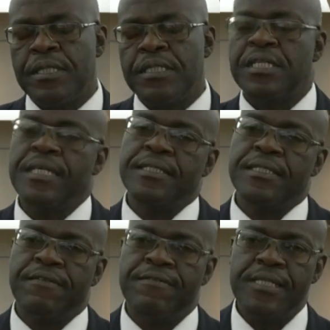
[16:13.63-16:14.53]
Change
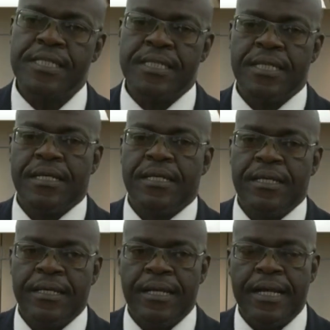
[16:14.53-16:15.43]
service
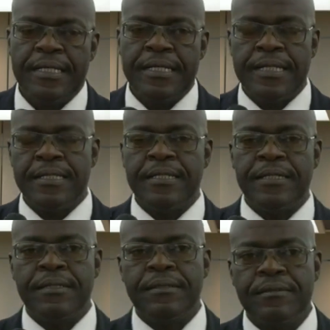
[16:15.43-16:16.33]
under
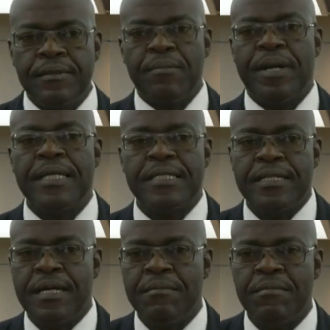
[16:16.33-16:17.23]
the brand
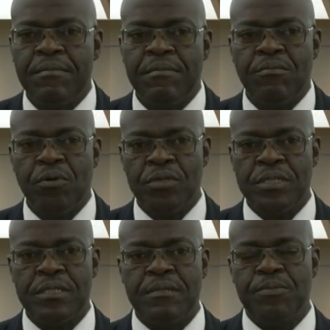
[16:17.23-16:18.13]
name
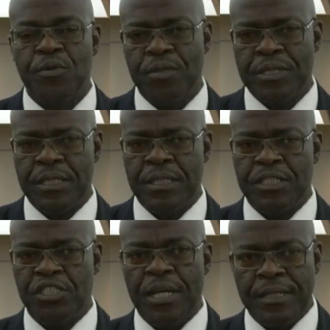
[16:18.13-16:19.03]
Post Bureau de
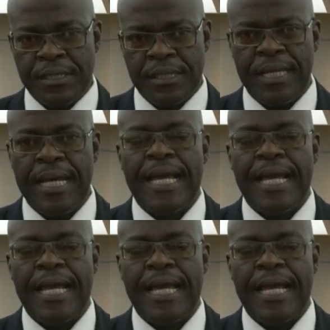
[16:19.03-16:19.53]
Change,